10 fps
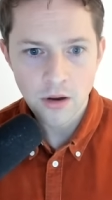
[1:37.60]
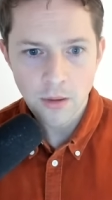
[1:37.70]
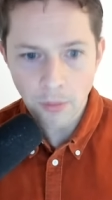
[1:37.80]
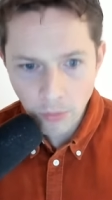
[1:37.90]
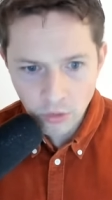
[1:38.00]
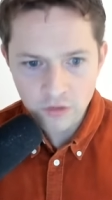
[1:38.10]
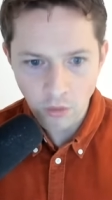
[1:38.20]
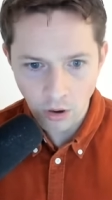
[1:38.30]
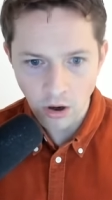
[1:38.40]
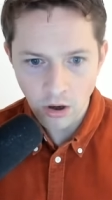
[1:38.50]
but Porto
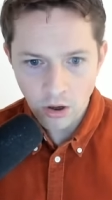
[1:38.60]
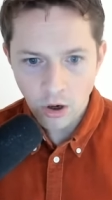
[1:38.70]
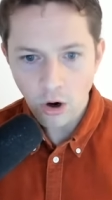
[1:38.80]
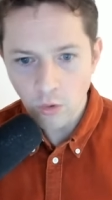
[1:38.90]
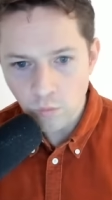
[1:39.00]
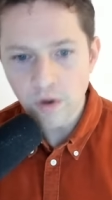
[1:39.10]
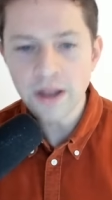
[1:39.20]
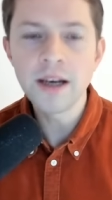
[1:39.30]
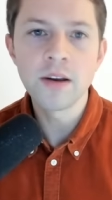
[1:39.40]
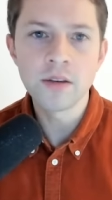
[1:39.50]
are a
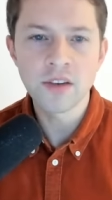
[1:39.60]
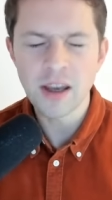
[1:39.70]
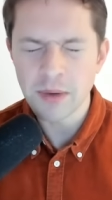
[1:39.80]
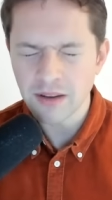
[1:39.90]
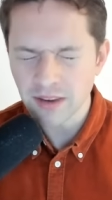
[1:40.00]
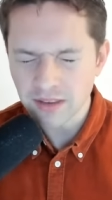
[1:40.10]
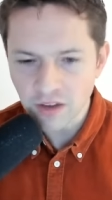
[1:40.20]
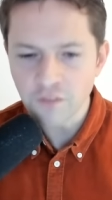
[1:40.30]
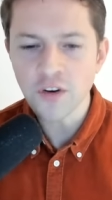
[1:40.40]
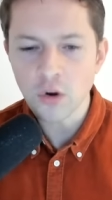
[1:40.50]
really good team, and it's a
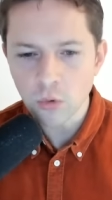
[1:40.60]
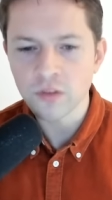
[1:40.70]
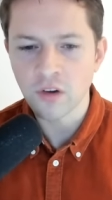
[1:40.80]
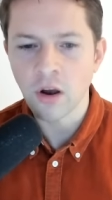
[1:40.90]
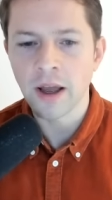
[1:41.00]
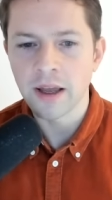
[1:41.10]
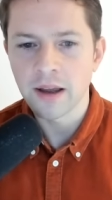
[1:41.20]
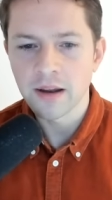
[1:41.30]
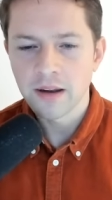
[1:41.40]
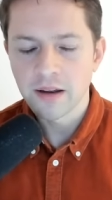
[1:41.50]
difficult tie
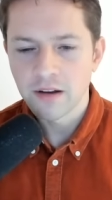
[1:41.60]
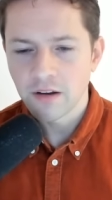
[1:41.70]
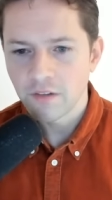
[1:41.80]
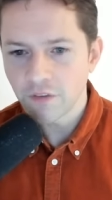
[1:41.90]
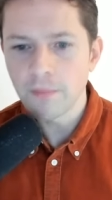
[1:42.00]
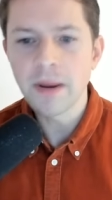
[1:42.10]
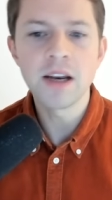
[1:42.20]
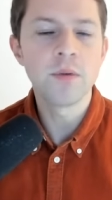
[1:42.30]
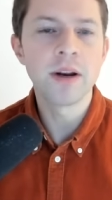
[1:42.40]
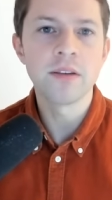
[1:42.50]
for many
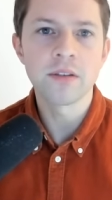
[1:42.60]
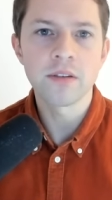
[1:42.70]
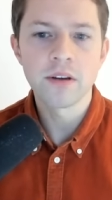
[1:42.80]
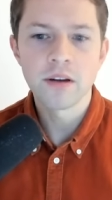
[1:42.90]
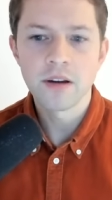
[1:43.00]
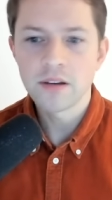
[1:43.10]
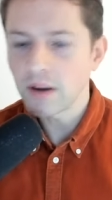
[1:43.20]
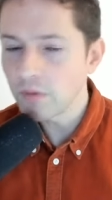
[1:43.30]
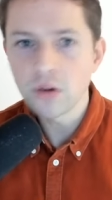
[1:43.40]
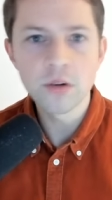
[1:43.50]
reasons.
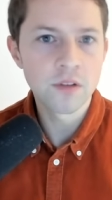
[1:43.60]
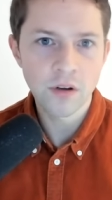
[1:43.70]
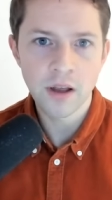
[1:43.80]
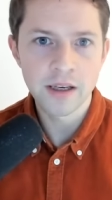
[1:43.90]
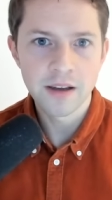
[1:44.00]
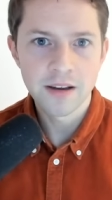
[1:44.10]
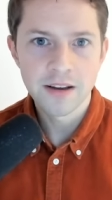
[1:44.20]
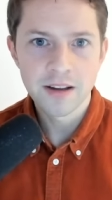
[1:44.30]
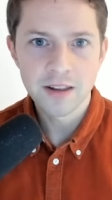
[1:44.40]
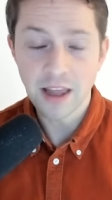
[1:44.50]
They're a good side.
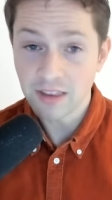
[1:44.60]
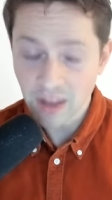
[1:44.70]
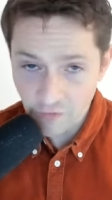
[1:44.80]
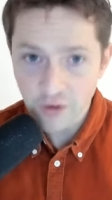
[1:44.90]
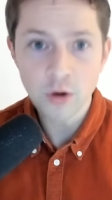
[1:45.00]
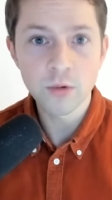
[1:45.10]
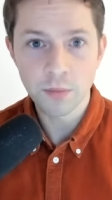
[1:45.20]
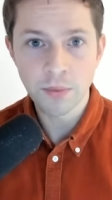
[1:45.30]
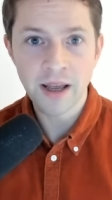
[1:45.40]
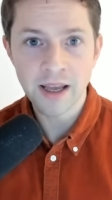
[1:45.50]
They're difficult to
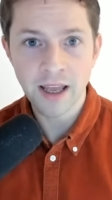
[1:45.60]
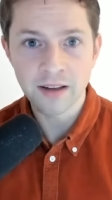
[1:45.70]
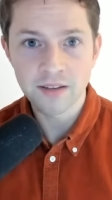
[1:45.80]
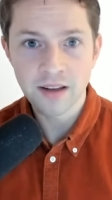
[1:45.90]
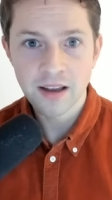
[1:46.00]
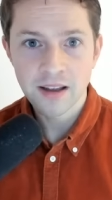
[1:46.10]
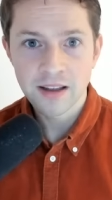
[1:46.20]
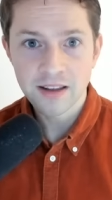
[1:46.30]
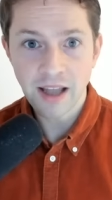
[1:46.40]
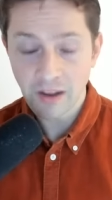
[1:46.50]
play against.
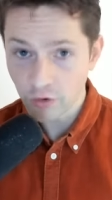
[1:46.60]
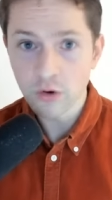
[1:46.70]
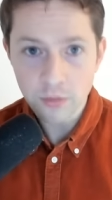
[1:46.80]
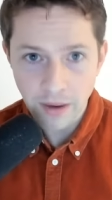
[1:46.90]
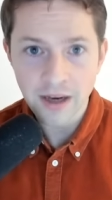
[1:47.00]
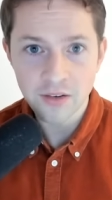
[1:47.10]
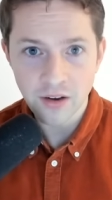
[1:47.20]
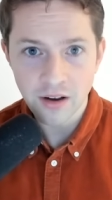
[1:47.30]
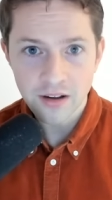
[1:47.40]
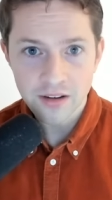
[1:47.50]
They have a good
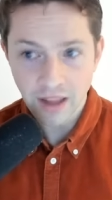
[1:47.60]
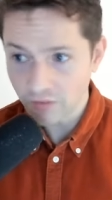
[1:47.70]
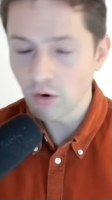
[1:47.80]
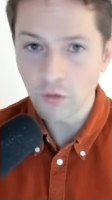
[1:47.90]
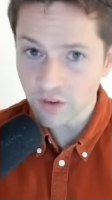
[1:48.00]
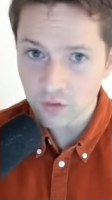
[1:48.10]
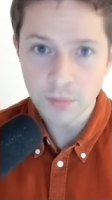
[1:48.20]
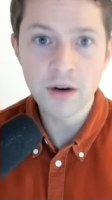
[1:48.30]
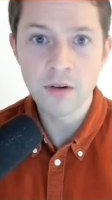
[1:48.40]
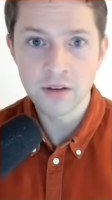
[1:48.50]
manager. They have a lot of
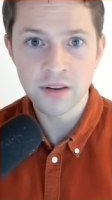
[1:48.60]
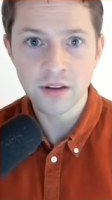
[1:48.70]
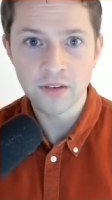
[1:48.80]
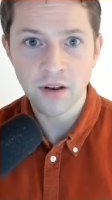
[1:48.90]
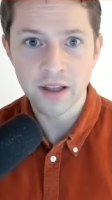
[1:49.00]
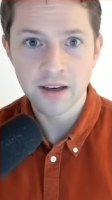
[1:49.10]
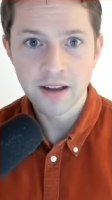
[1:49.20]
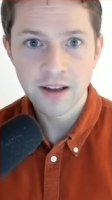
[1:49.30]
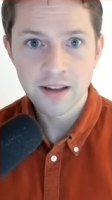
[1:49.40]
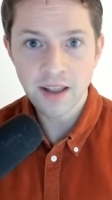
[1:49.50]
experience in the side.
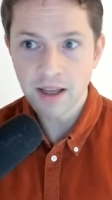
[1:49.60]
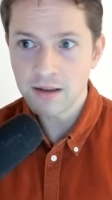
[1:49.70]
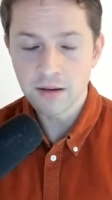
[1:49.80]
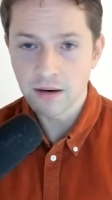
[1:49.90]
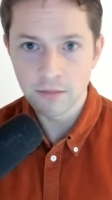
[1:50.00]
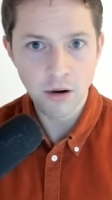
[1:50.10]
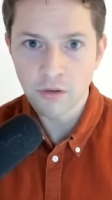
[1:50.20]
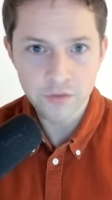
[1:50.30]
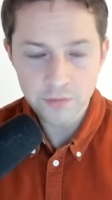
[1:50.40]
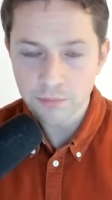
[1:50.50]
They
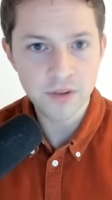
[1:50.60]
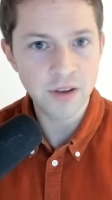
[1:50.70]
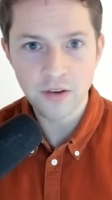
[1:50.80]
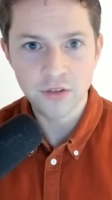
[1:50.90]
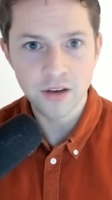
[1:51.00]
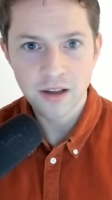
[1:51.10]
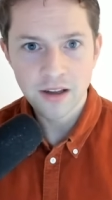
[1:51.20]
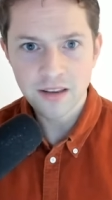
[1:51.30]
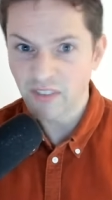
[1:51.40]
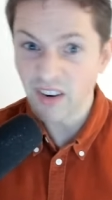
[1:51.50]
love possession.
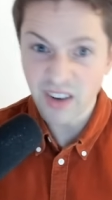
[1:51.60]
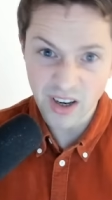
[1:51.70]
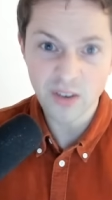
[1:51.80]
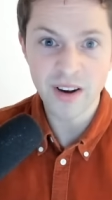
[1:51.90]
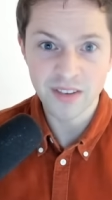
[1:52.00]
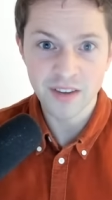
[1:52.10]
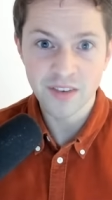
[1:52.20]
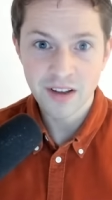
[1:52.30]
They're very aggressive.